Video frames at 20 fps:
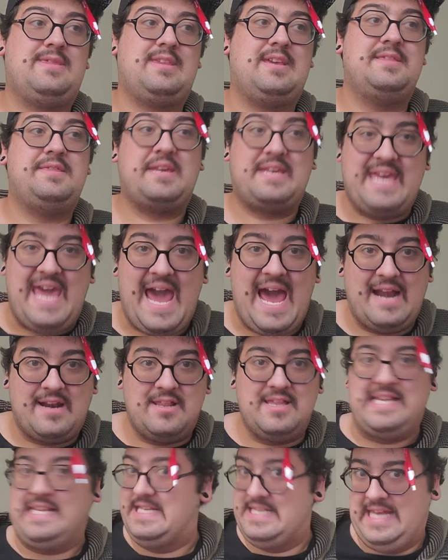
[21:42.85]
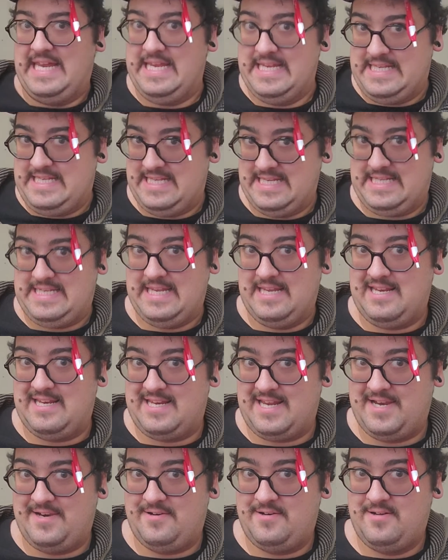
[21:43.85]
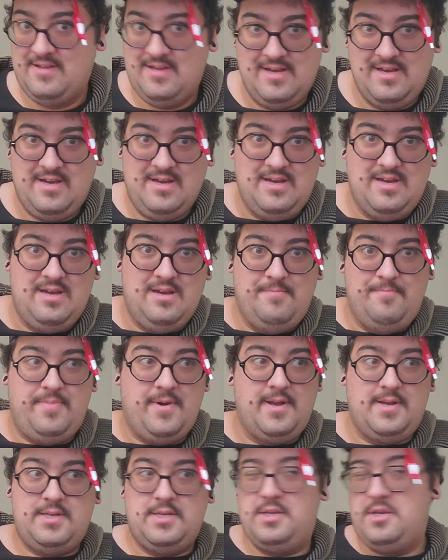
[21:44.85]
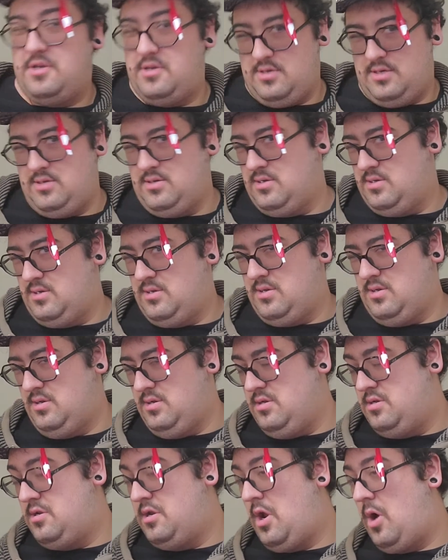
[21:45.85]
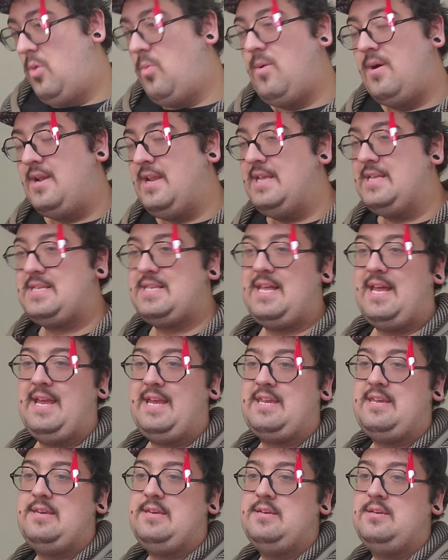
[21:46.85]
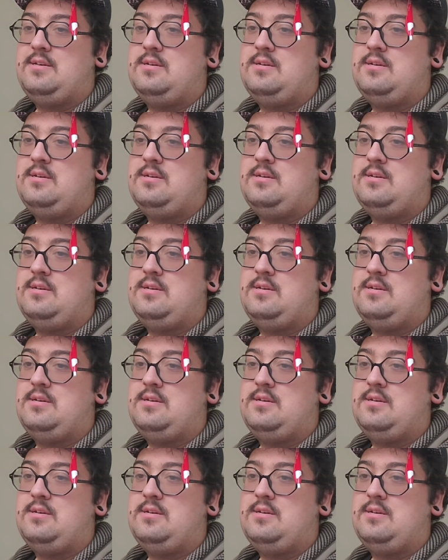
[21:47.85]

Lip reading: the Catalyst is the Citadel, but no one is like,